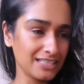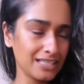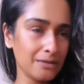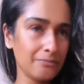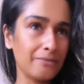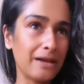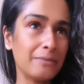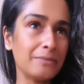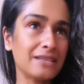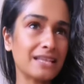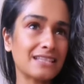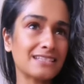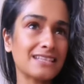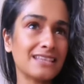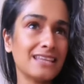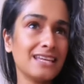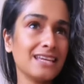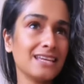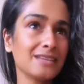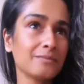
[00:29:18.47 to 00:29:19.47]
Maybe that's the
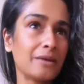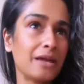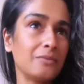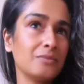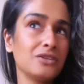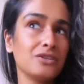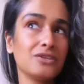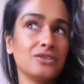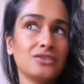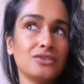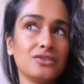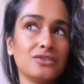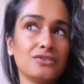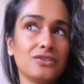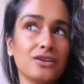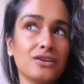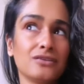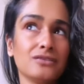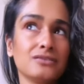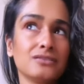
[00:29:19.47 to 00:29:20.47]
thing. Maybe, you
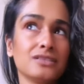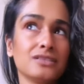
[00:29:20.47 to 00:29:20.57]
know,